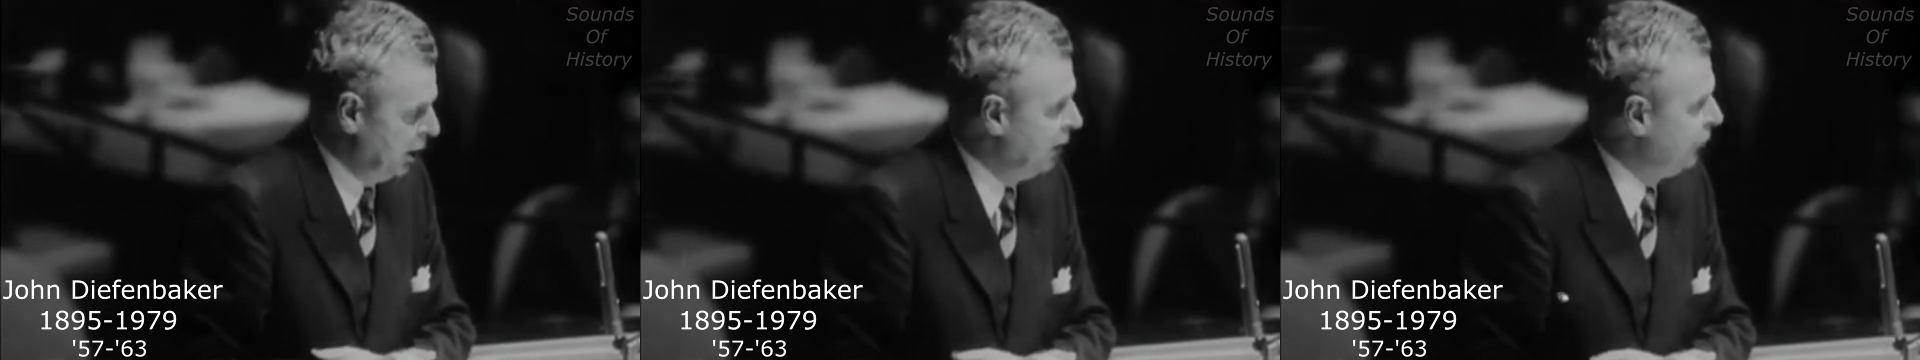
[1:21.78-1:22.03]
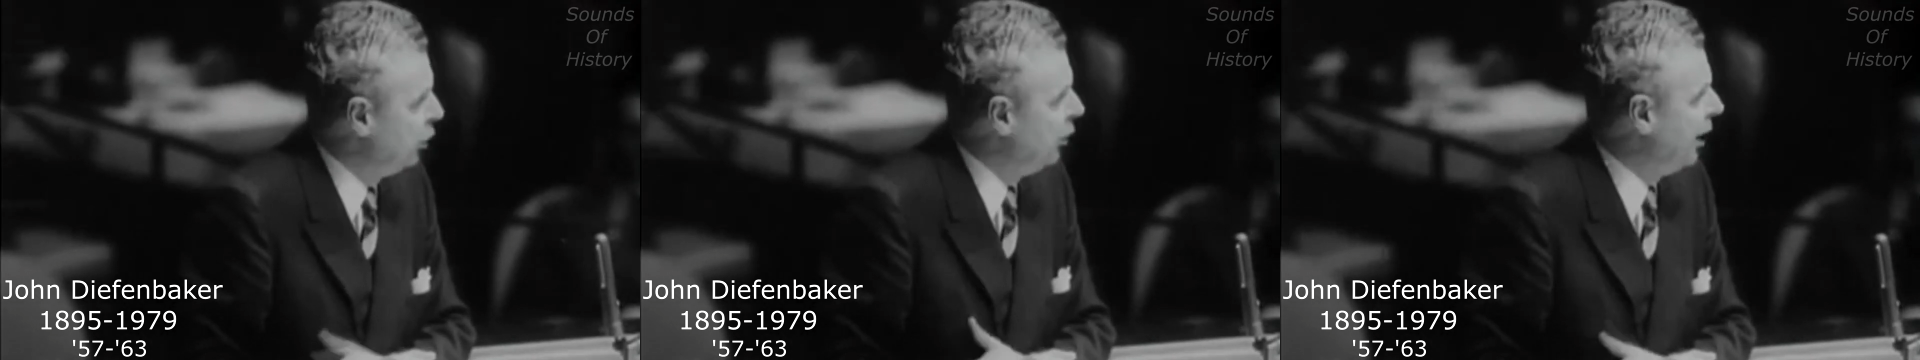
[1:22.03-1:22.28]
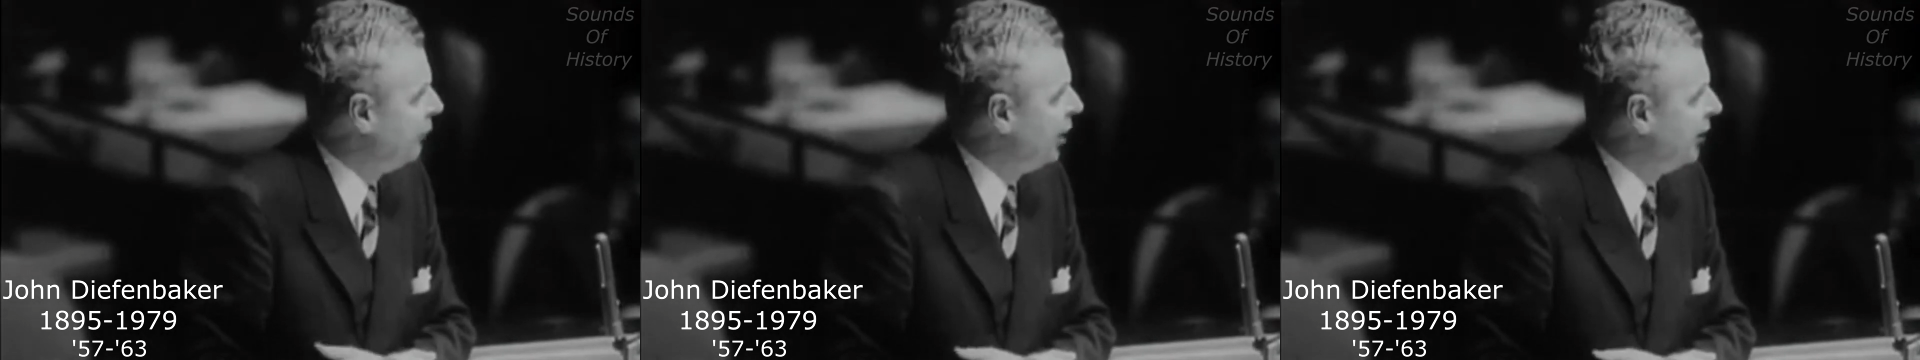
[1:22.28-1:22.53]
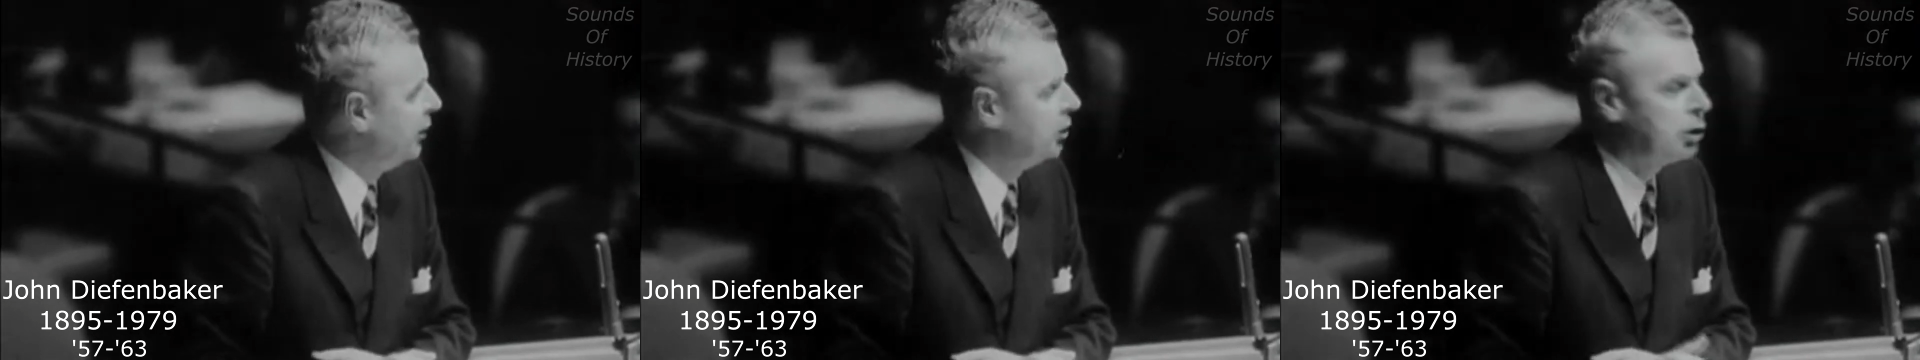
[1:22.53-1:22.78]
If you have
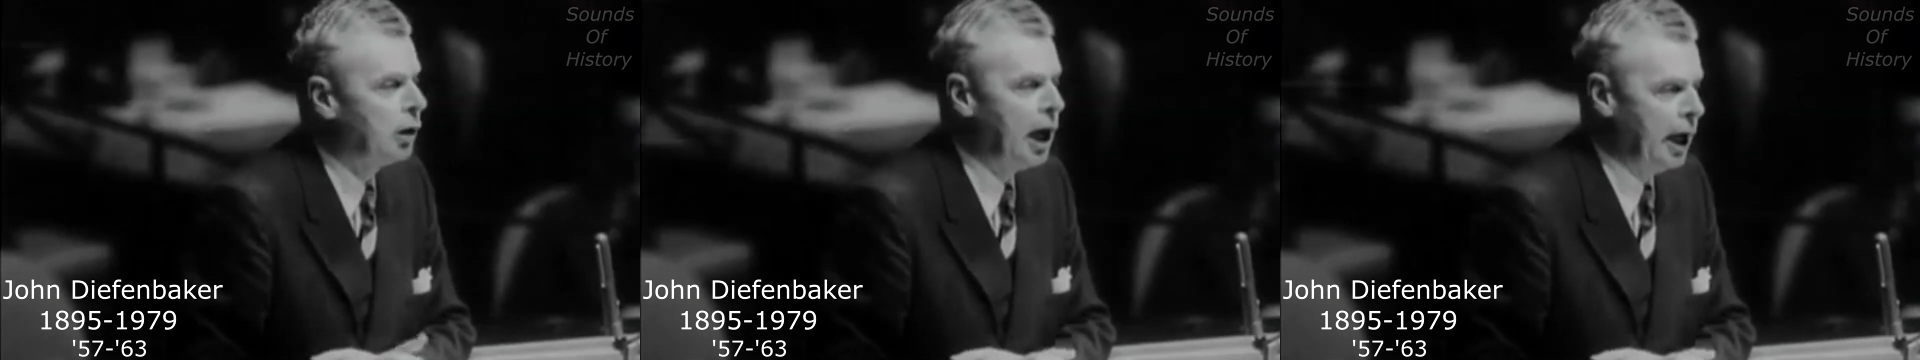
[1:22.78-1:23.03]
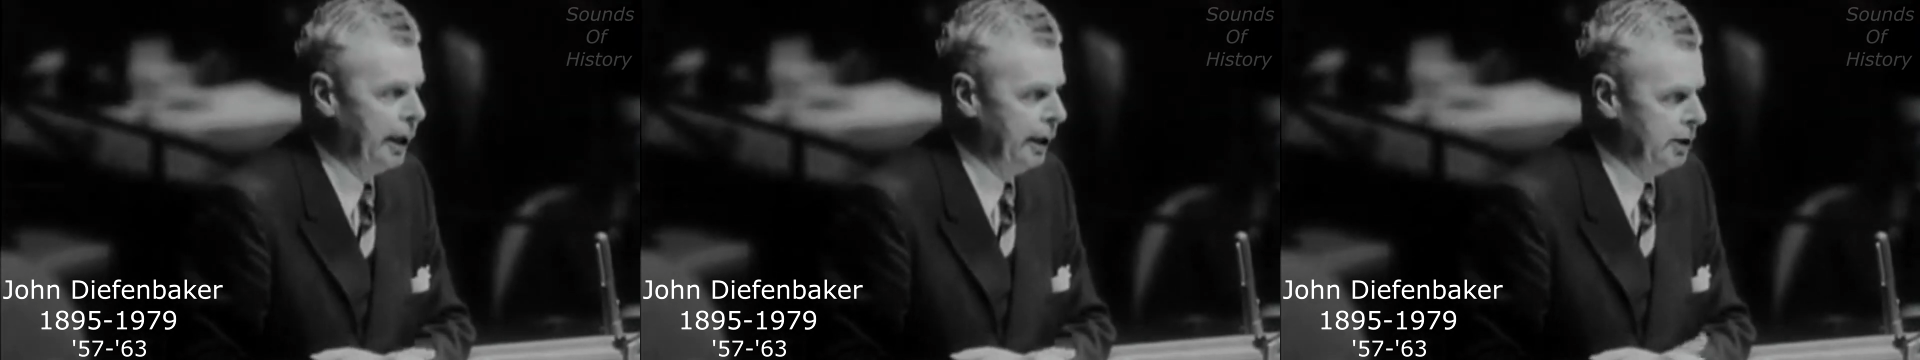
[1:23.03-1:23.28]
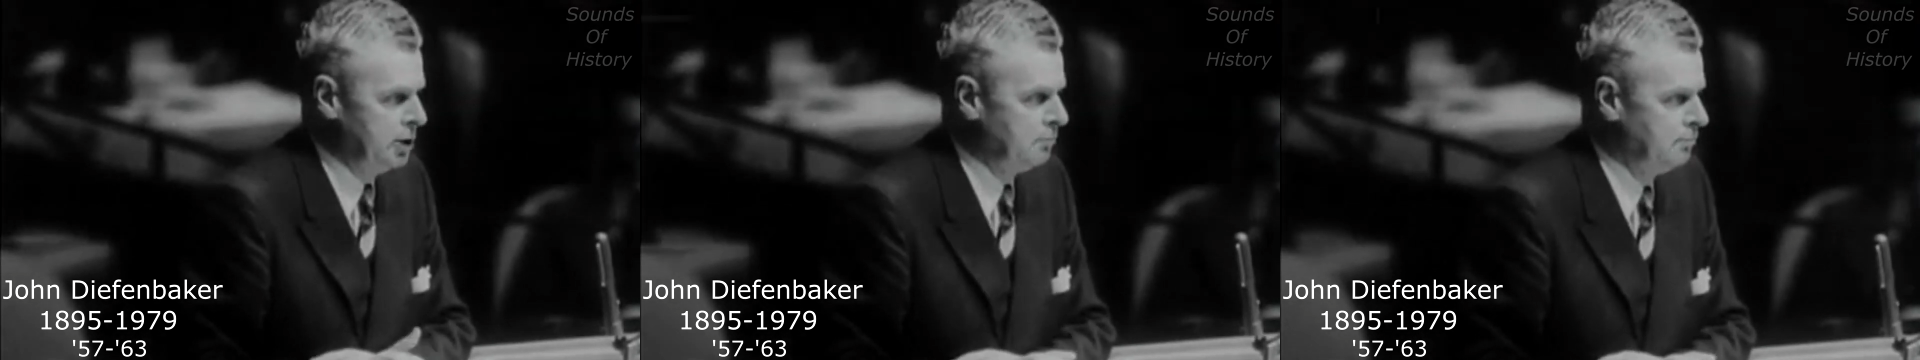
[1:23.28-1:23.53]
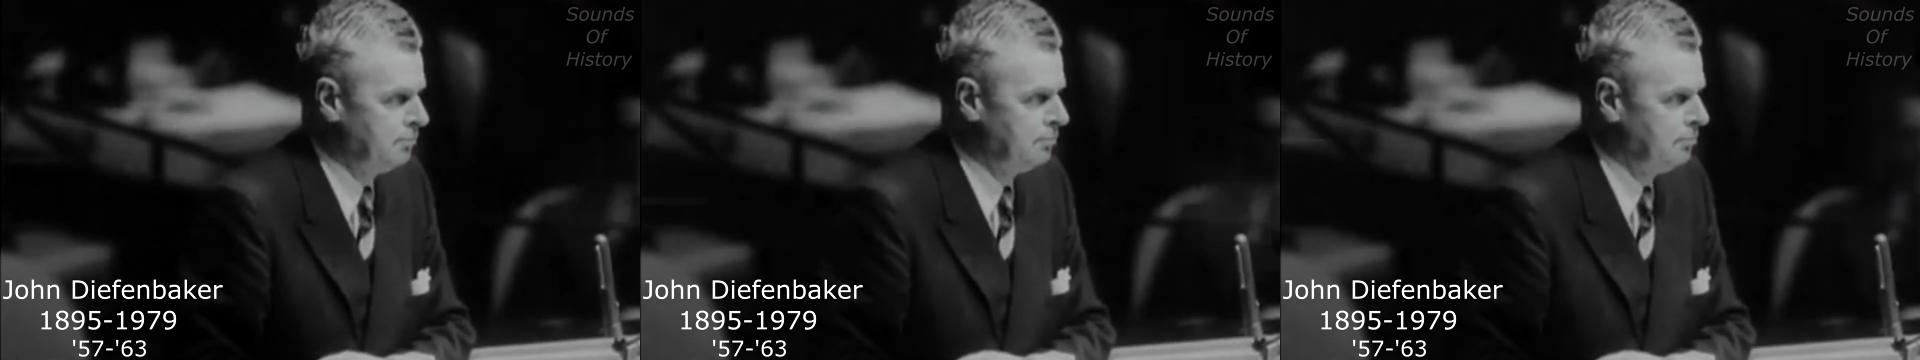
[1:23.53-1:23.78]
nothing to hide,
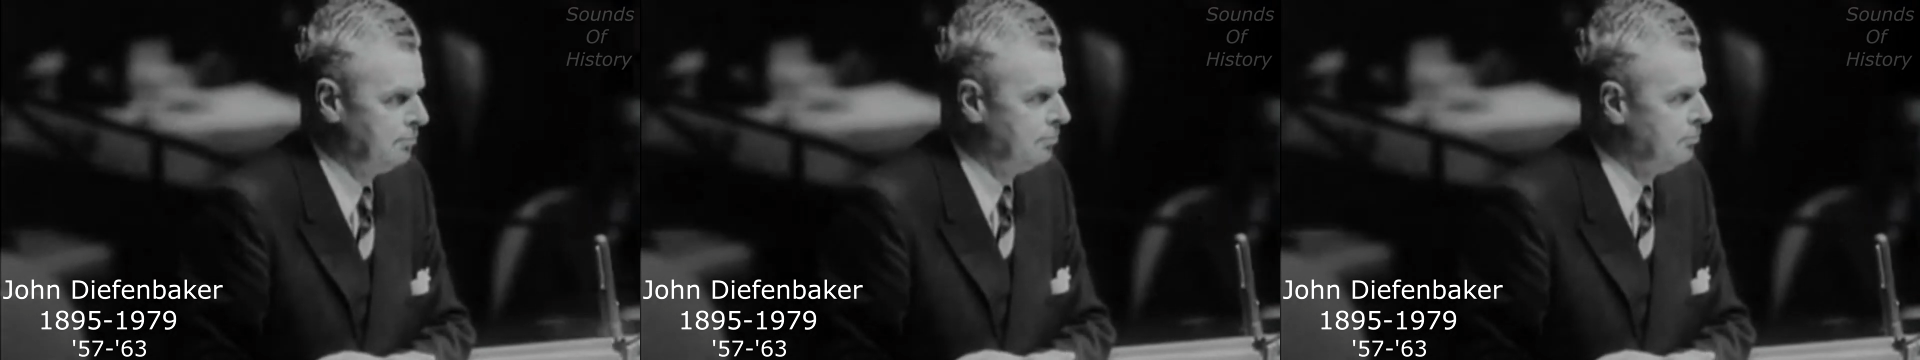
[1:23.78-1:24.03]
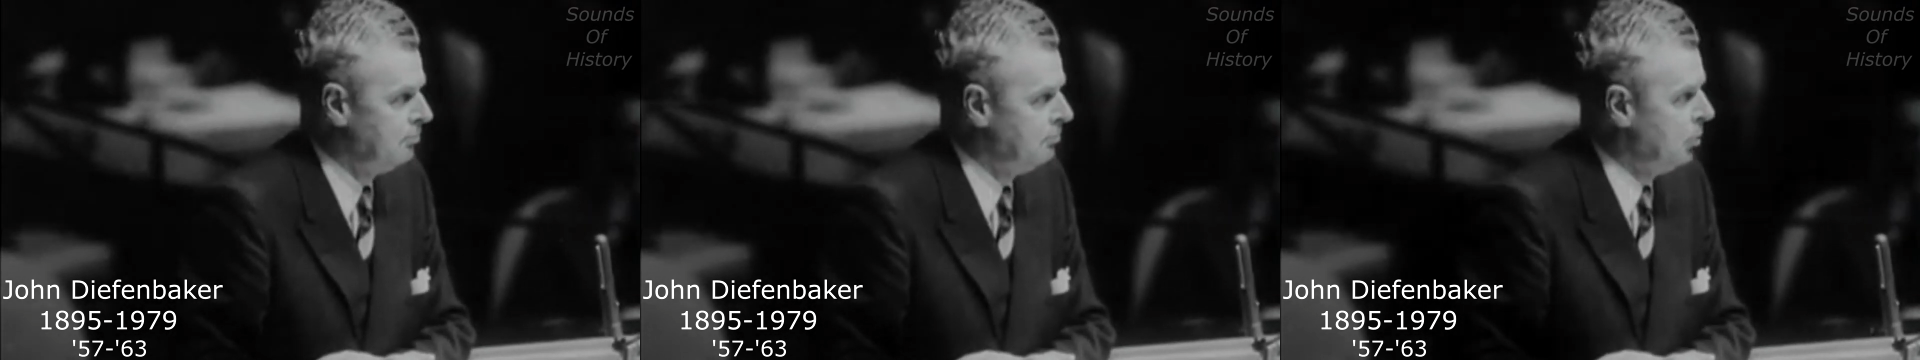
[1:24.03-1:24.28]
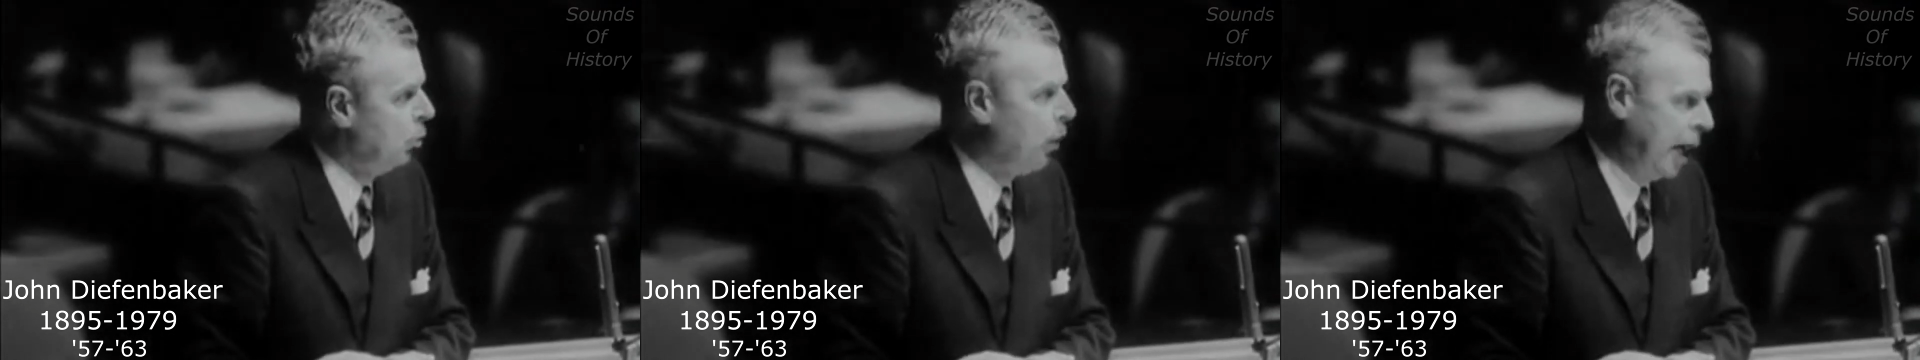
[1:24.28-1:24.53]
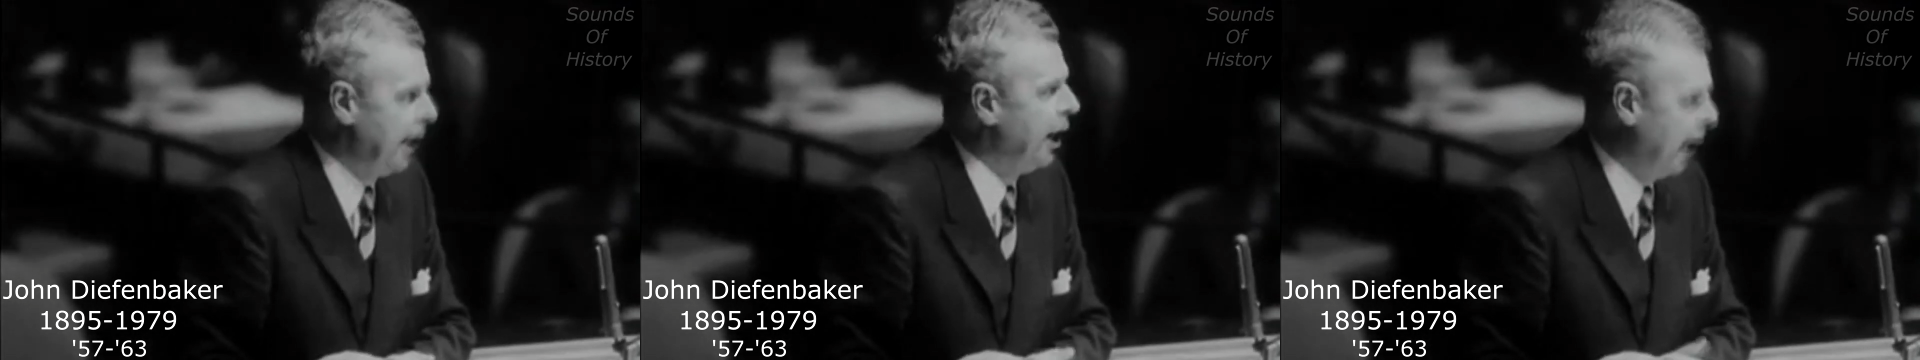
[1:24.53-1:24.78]

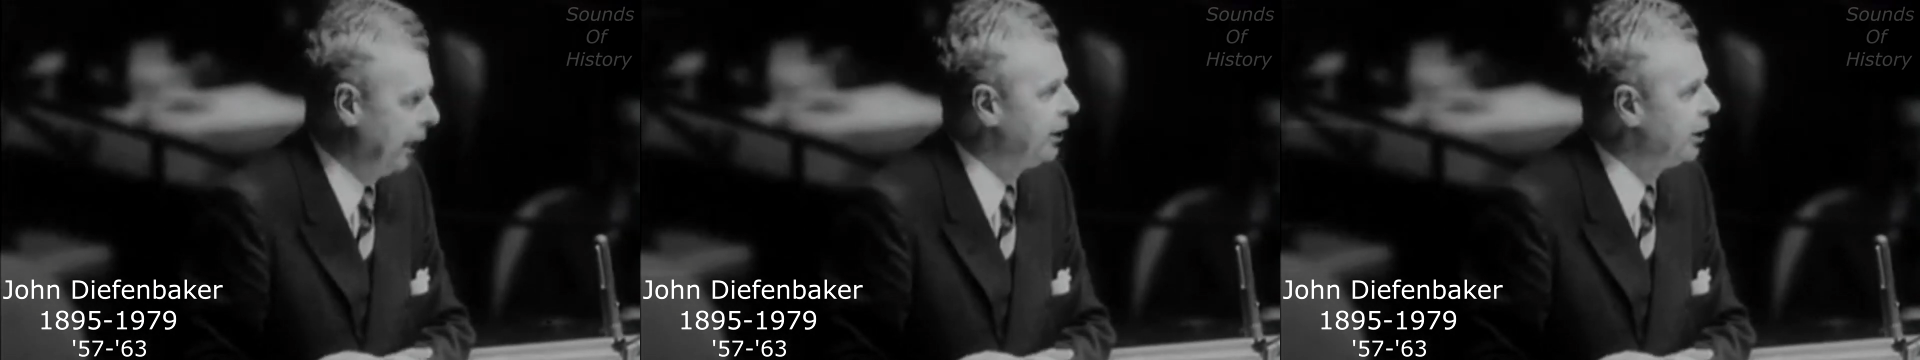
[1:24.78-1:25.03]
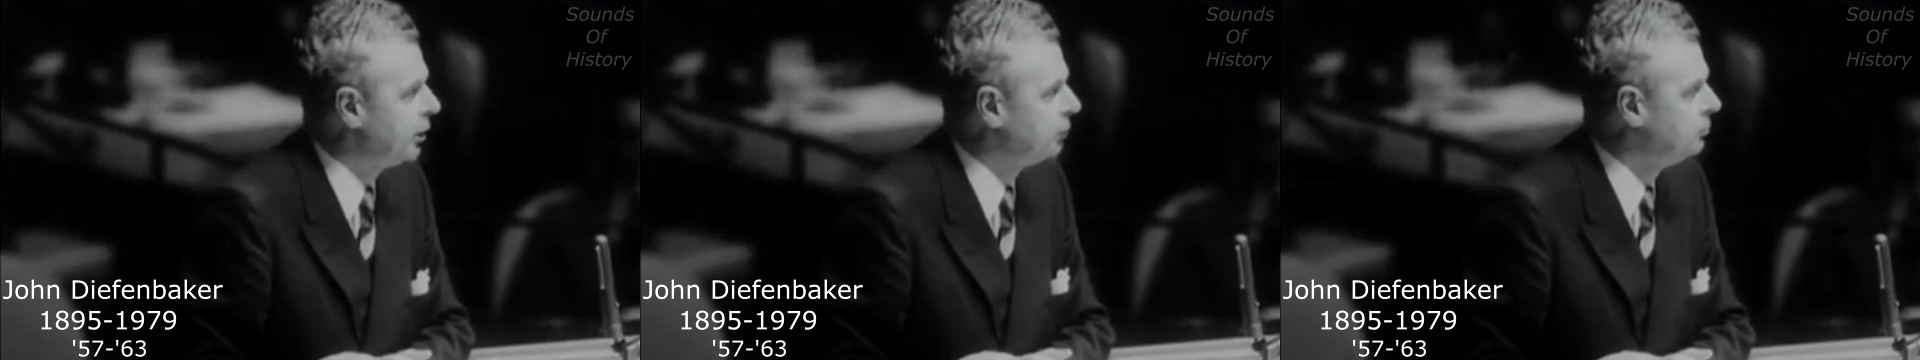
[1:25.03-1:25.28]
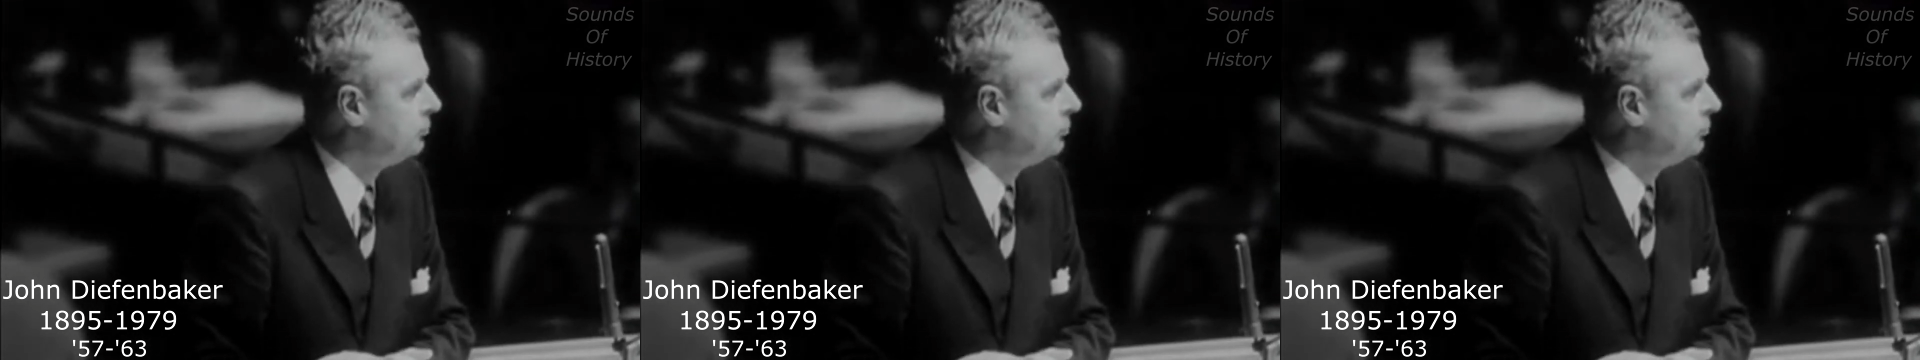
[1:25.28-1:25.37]
why hide it?